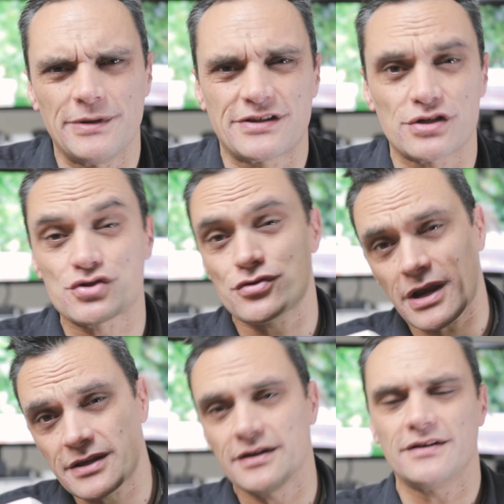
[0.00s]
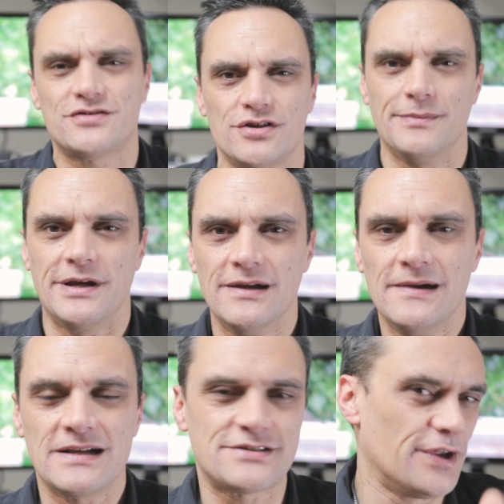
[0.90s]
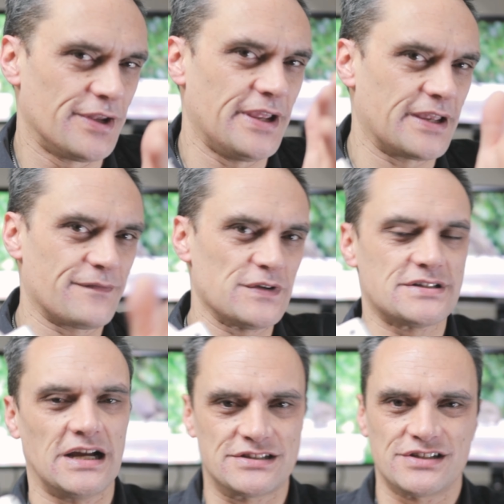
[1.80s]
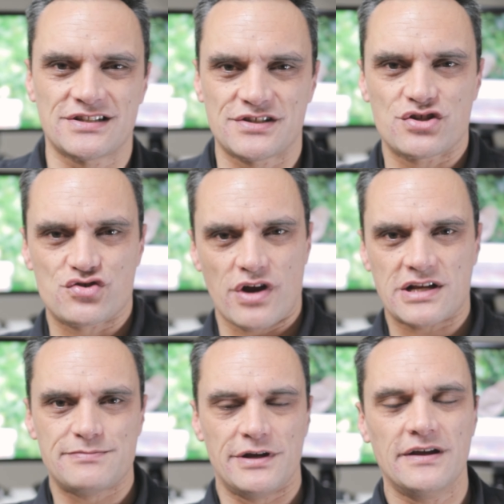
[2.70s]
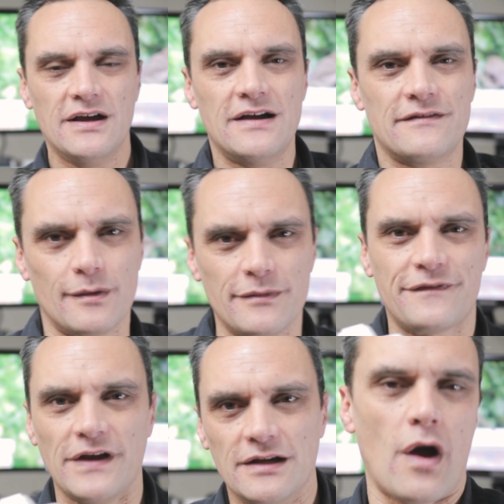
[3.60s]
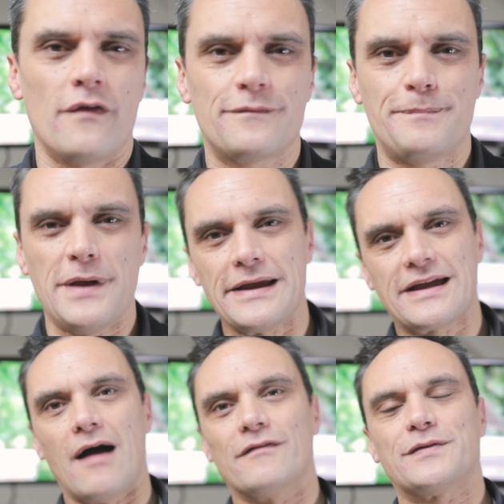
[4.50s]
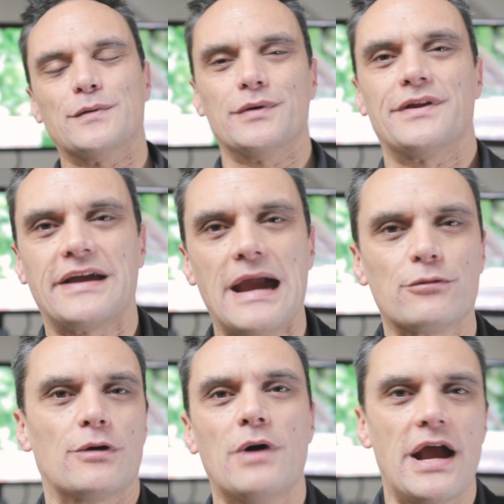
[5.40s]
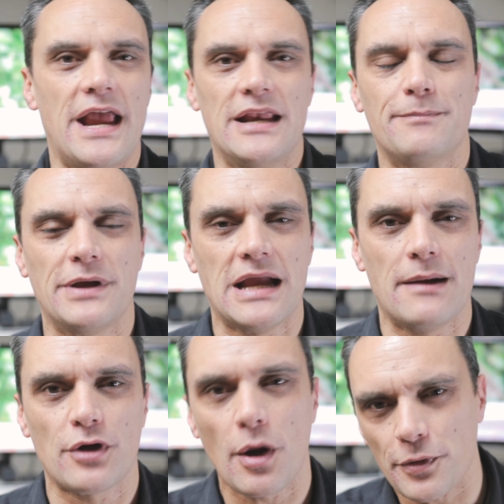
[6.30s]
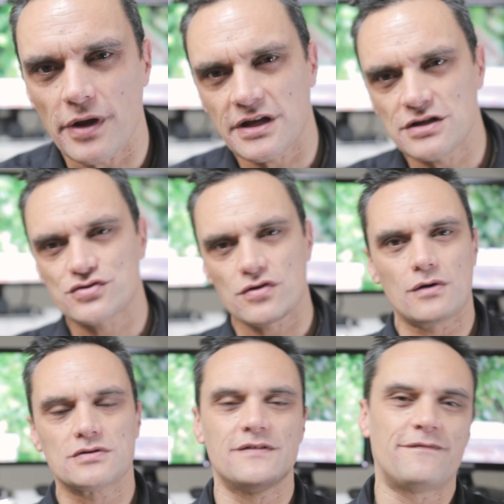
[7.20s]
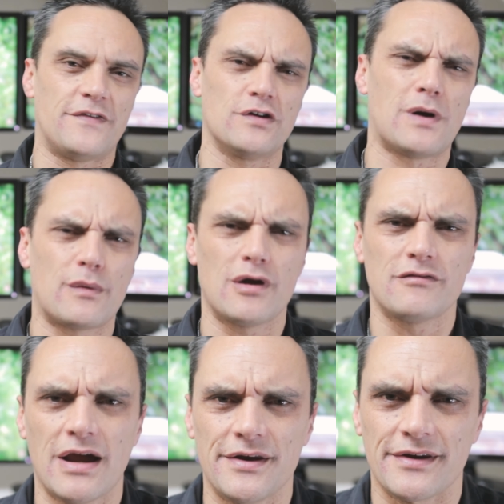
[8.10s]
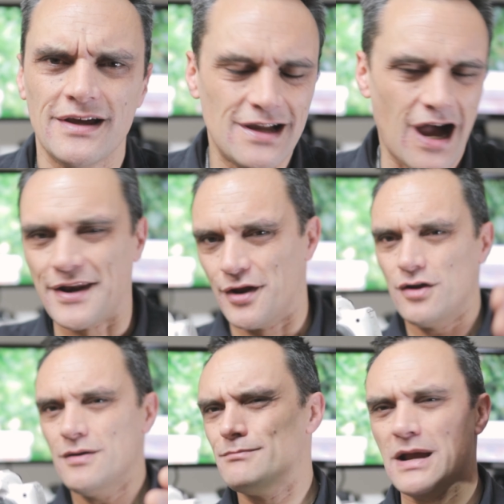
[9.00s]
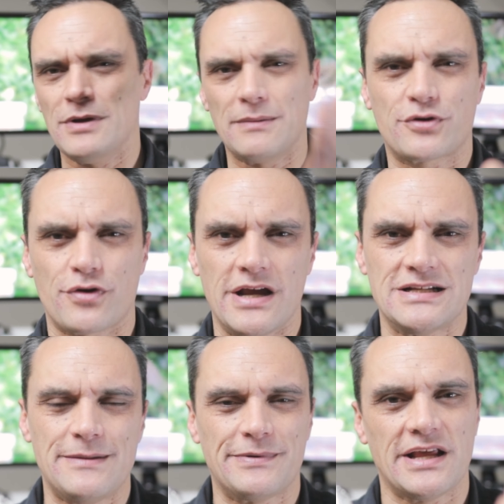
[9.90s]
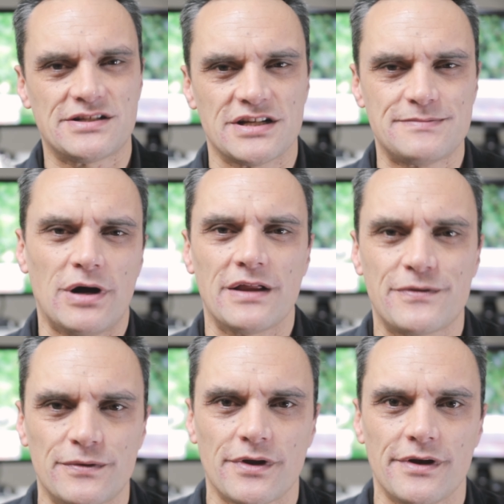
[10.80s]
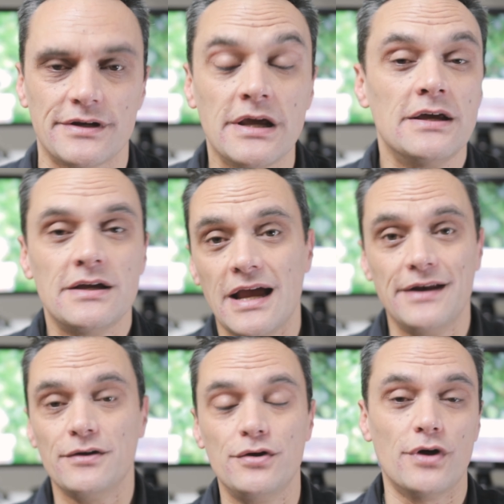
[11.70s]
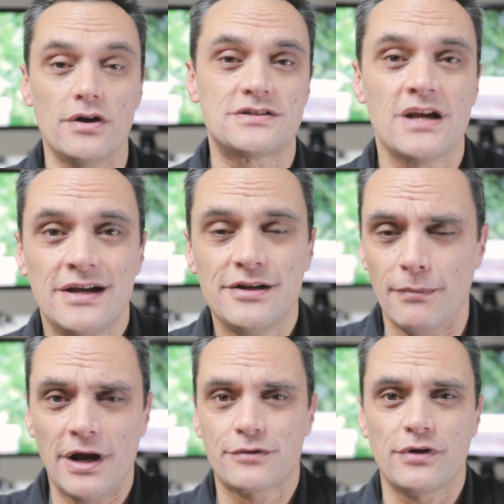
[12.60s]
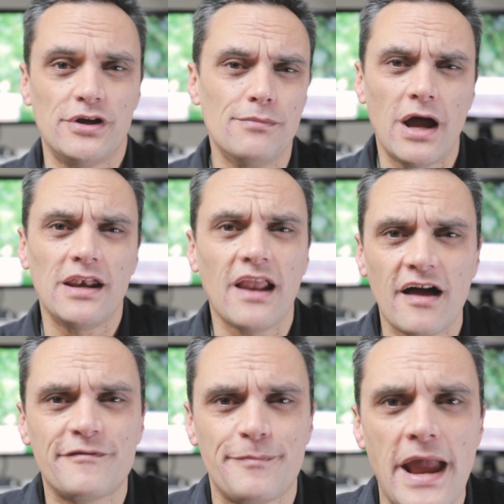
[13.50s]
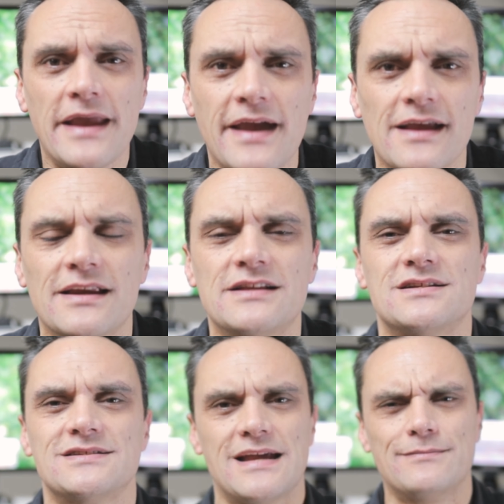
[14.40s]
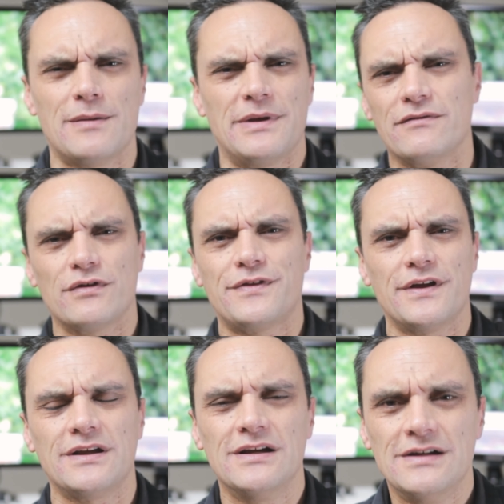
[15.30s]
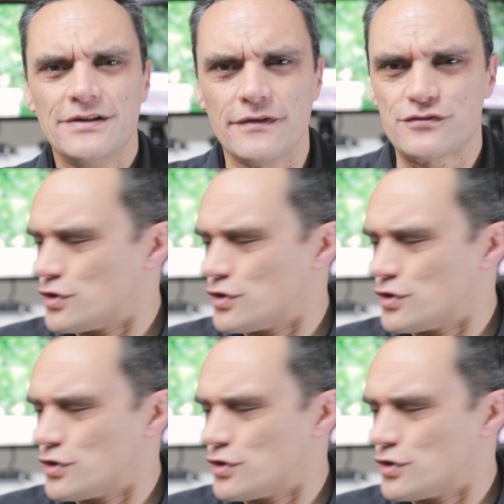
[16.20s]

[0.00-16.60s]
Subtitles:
bit distracting to me. It's not a negative as such, it just distracts me from the feeling of being comfortable with the camera in my hand and being able to operate the controls and feel my way around it. I don't know, maybe I'm crazy, but that's just my thought on it. And who knows, you might agree, you might love pancake lenses. They might be everything you've